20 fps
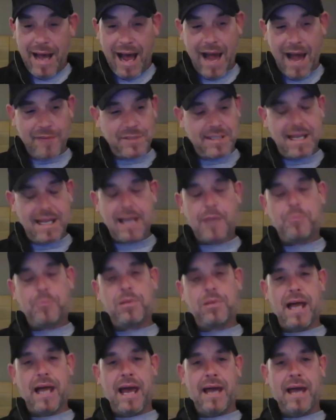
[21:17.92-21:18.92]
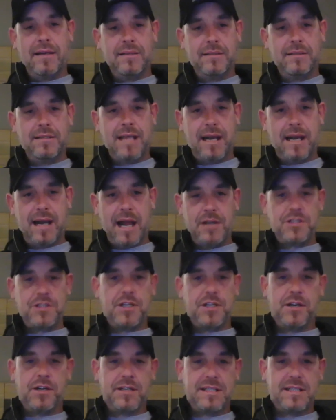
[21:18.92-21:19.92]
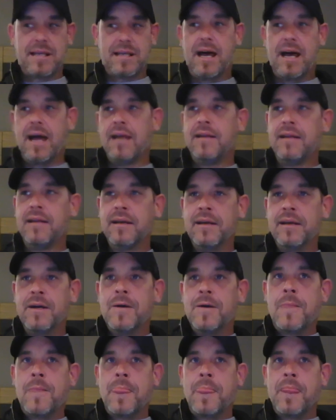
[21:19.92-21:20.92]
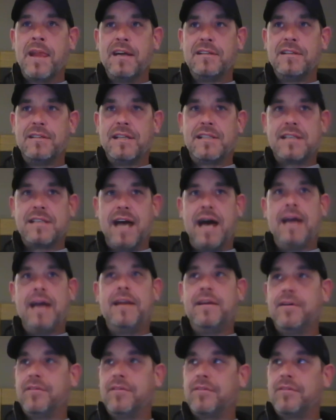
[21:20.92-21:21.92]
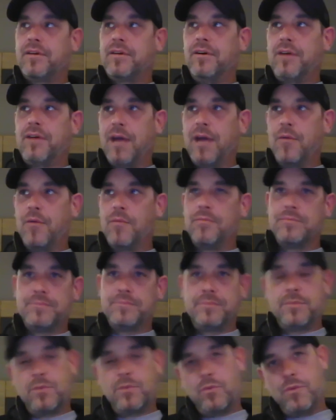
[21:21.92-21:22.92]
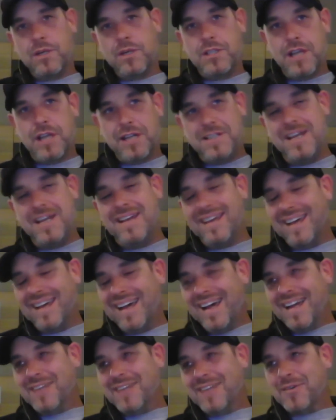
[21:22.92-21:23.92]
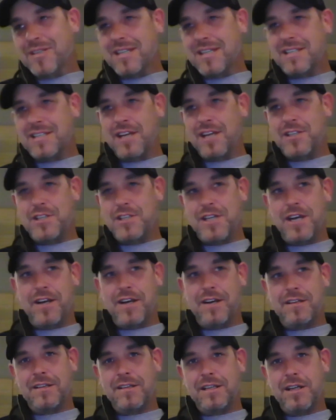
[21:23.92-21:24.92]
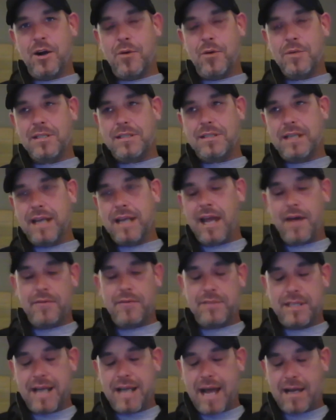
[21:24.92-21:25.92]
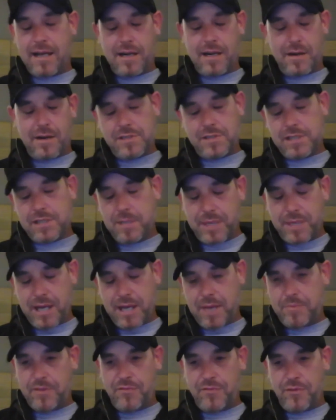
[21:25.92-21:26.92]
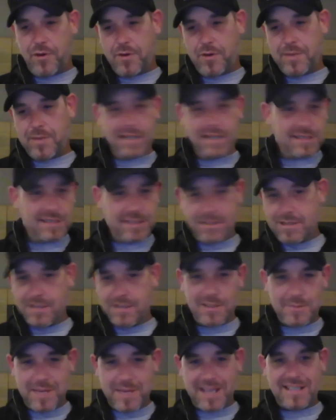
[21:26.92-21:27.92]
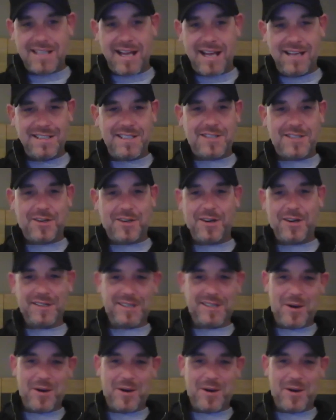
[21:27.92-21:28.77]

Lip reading: to take a plan that an engineer designed, decide, okay, which end was this engineer, did he not get enough sleep the night before because this doesn't make sense, or